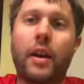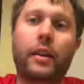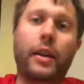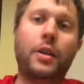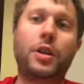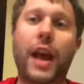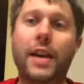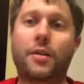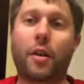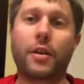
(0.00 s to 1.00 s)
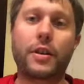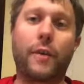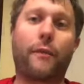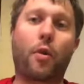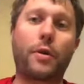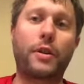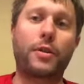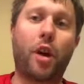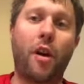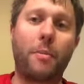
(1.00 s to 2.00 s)
Lin Shaye stars in the fourth
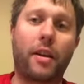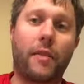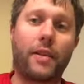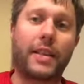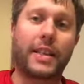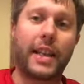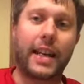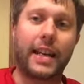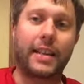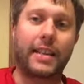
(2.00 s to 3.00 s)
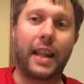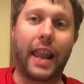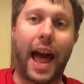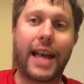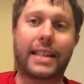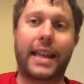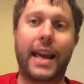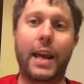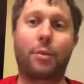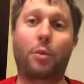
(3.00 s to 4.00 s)
installment of Insidious, The Last
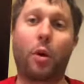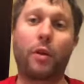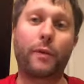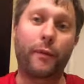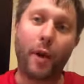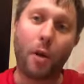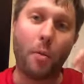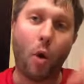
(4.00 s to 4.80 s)
Key. We're rolling film